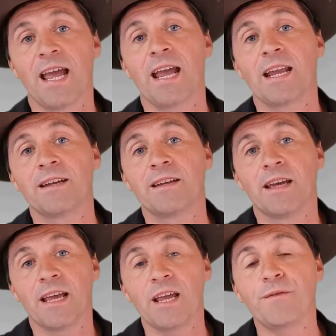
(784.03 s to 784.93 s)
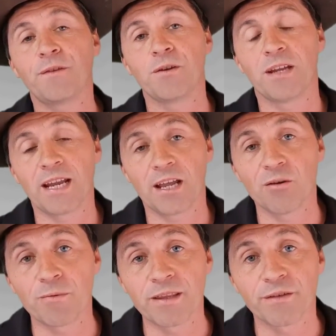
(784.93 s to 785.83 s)
and if you need
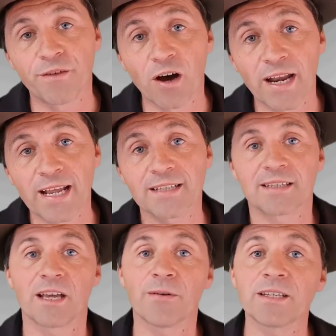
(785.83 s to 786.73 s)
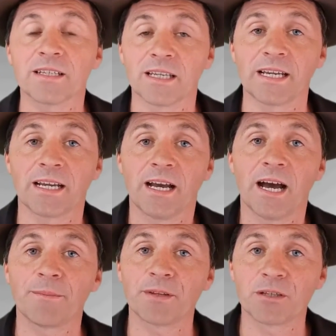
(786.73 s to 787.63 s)
help with your finance, there is a link
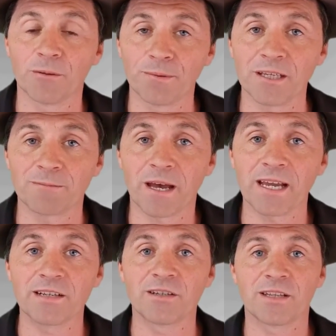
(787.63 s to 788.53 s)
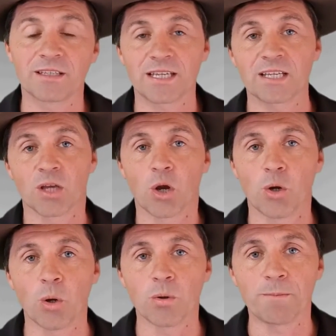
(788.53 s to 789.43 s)
up the top of this page that says
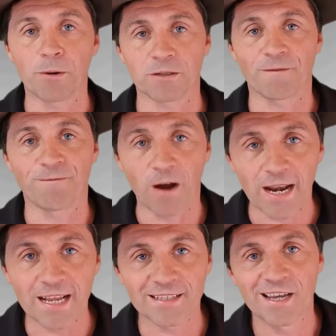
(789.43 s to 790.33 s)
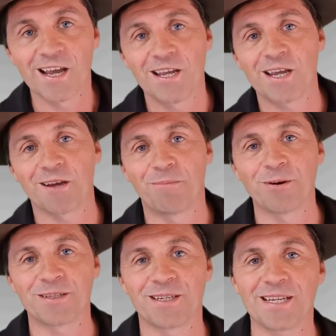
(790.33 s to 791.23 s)
no deposit finance. You can
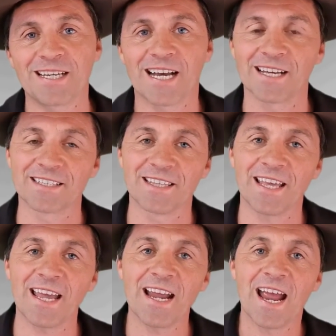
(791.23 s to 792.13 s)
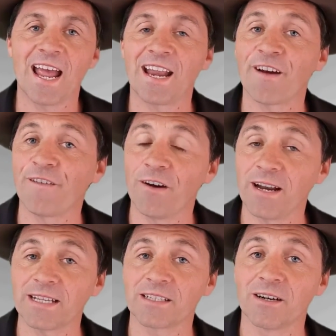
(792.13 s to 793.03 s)
put your details in there and our
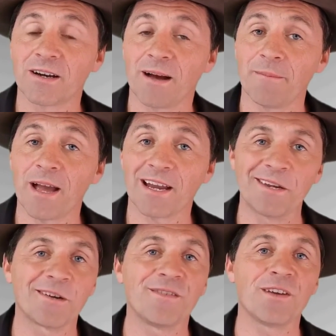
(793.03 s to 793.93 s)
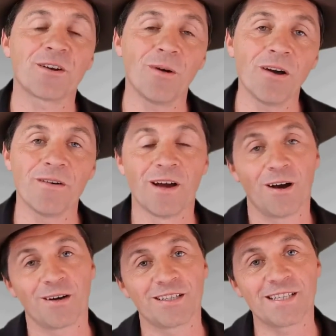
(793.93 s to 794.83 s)
finance guy will come back and he'll give you a quote
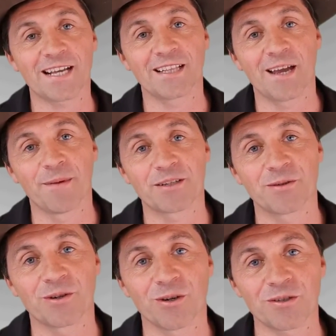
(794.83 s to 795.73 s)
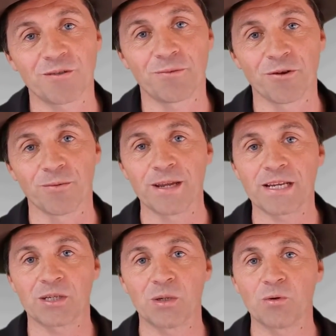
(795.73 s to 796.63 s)
on exactly how much it will cost you per
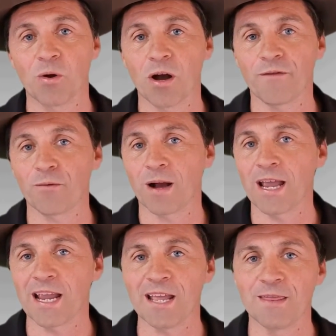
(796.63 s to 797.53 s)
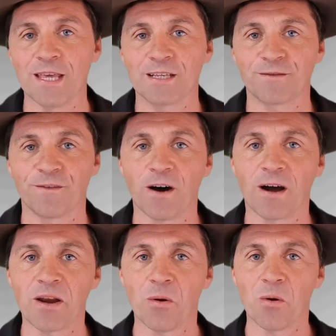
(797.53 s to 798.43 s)
week to drive away in this
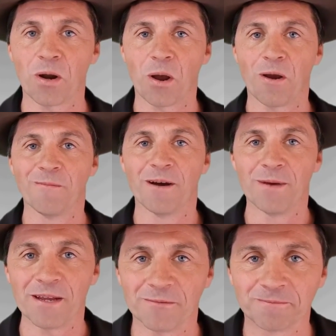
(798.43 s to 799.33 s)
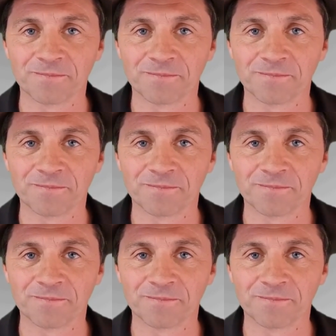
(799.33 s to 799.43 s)
fine automobile.